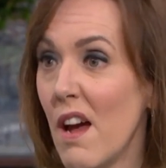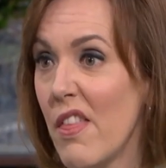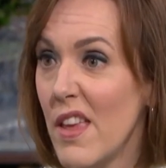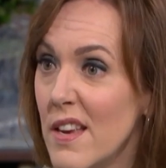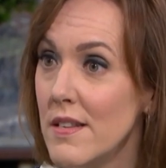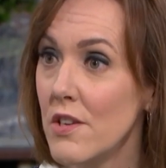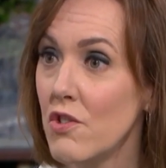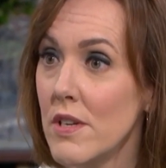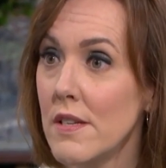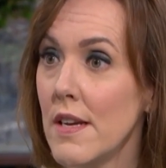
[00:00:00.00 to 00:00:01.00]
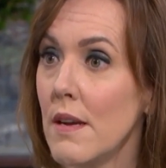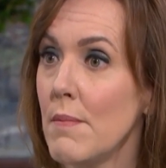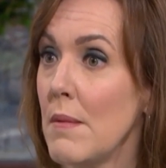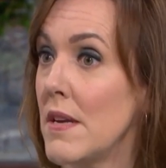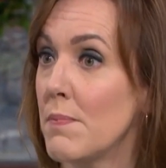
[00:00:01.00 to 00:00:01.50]
I think, is interesting.
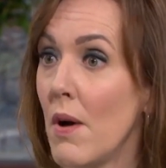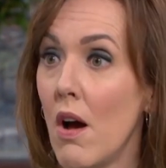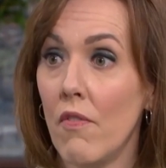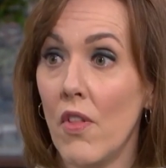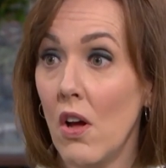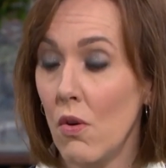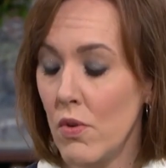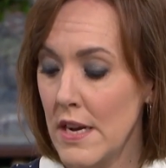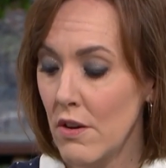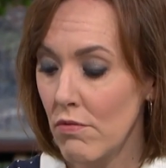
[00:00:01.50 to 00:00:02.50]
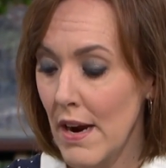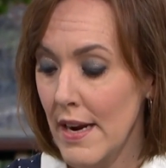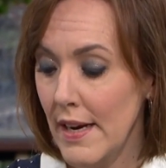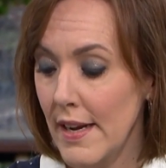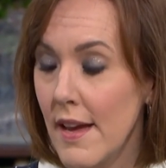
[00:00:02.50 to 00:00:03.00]
Maybe it's part of the whole legal
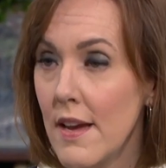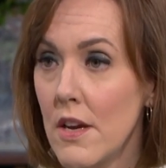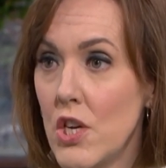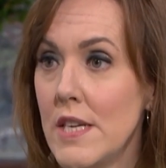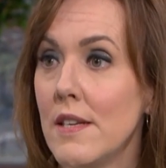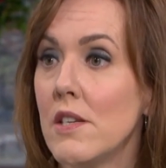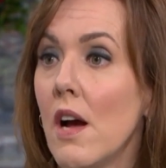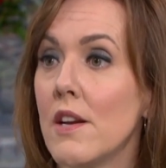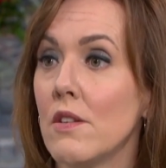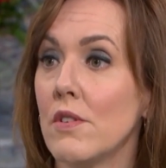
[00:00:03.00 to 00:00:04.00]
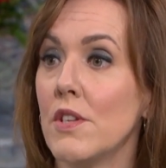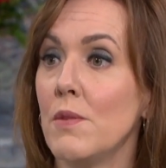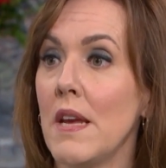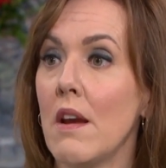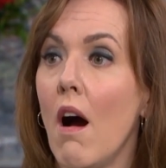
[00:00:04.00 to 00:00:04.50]
wrangling. She's entitled to speak